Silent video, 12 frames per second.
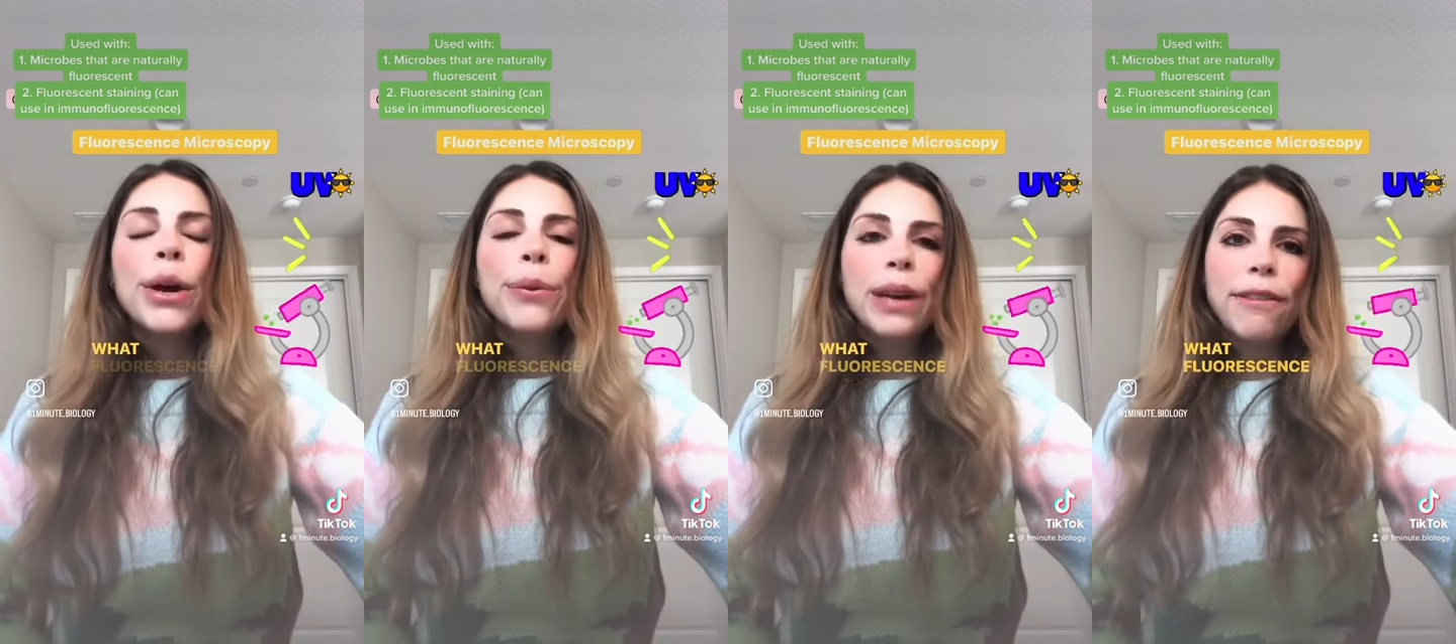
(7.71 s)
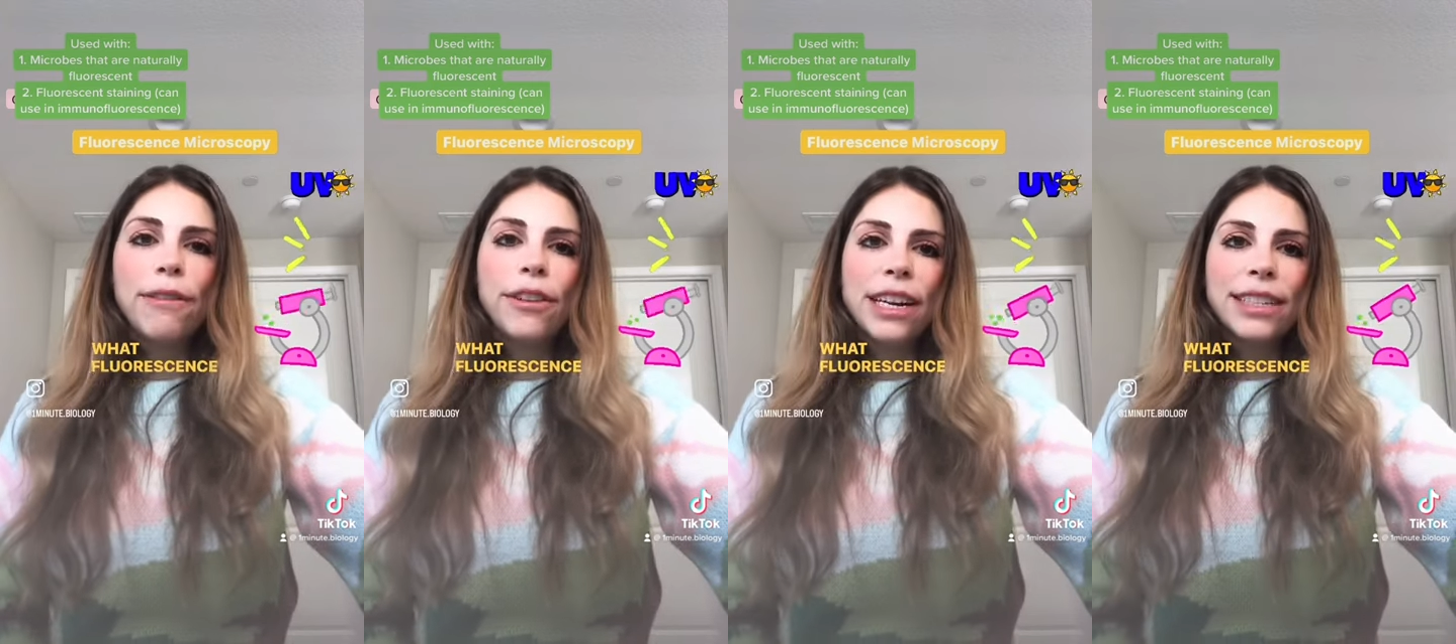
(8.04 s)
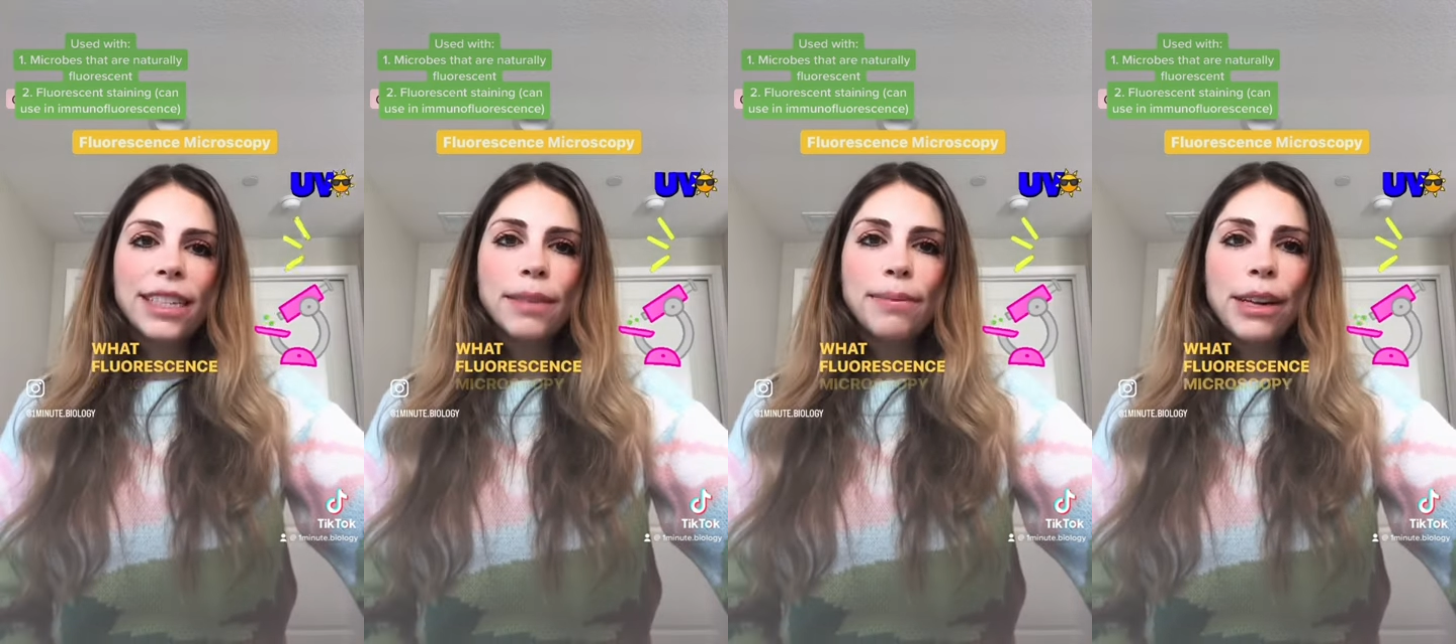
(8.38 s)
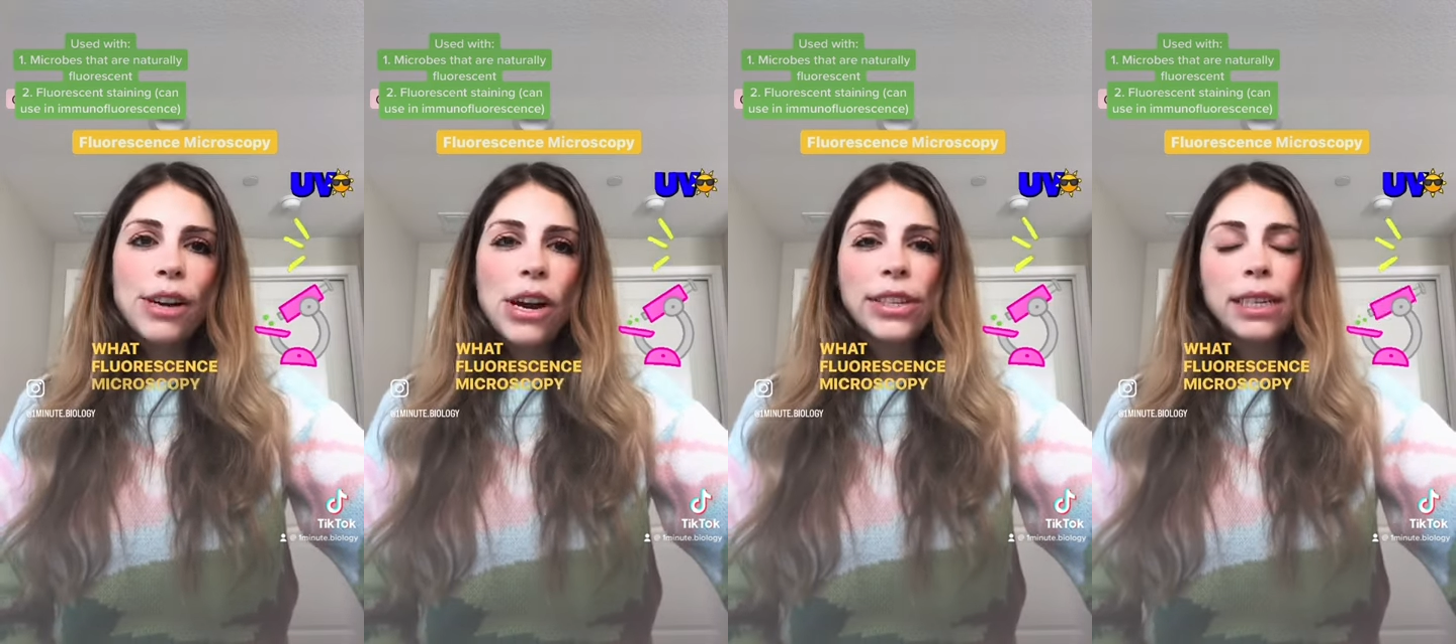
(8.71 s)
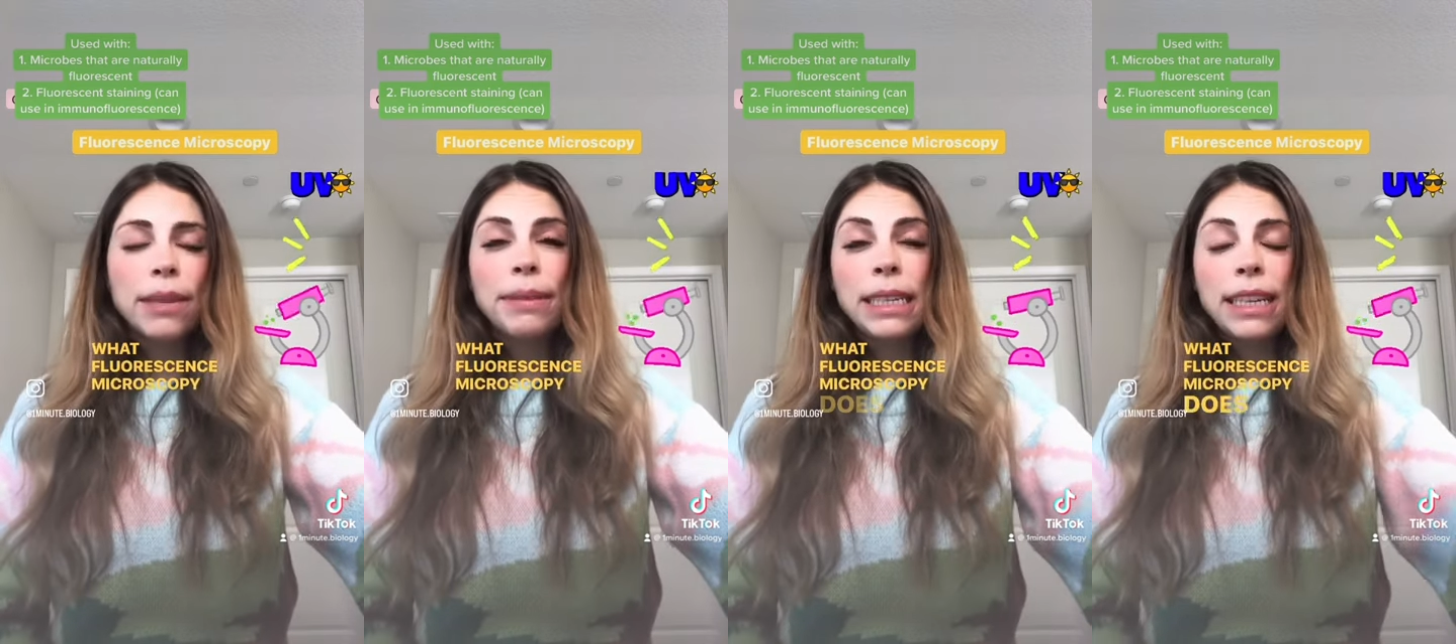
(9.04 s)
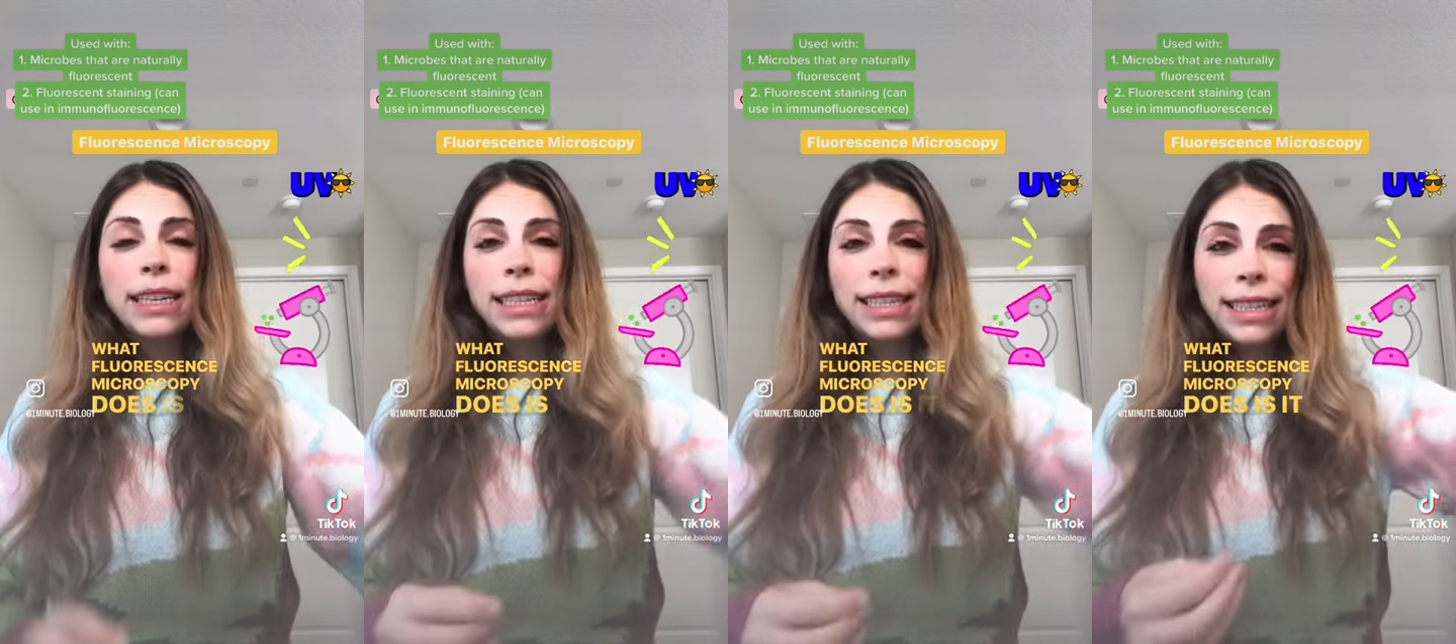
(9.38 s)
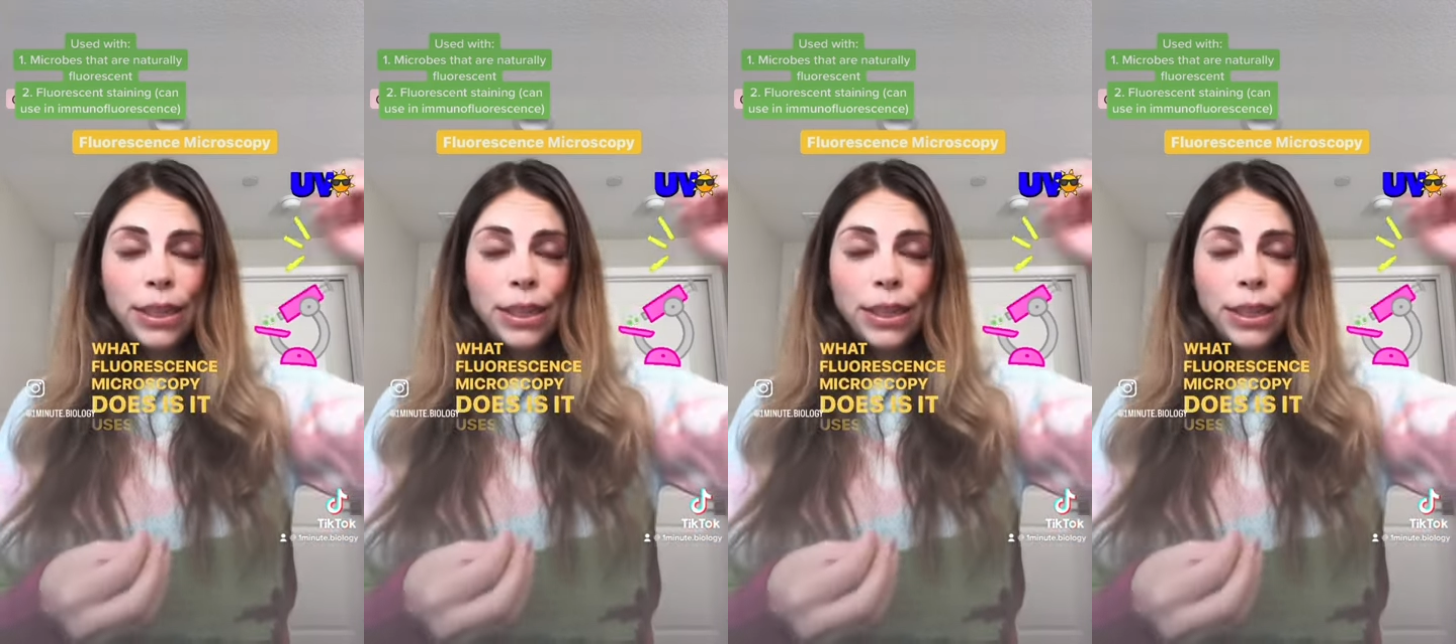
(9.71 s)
What fluorescence microscopy does is